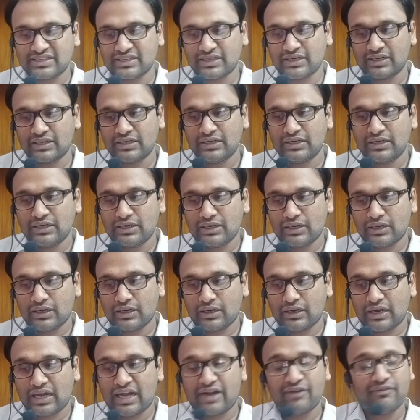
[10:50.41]

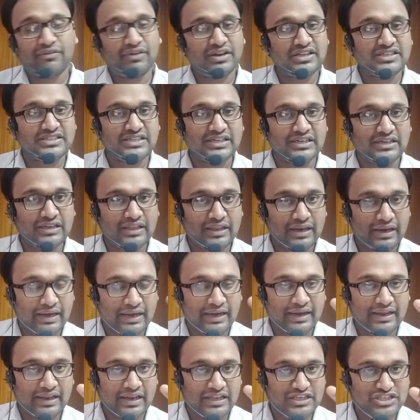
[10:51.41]
I have recently
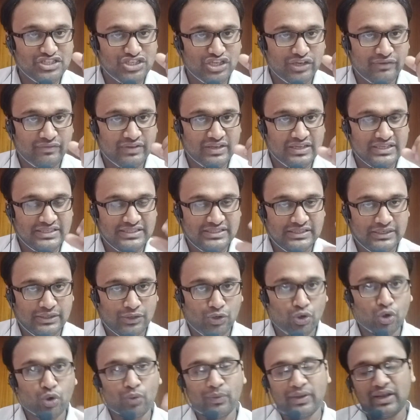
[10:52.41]
read a lascivious
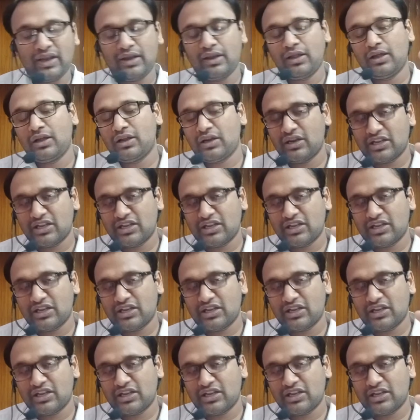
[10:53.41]
novel,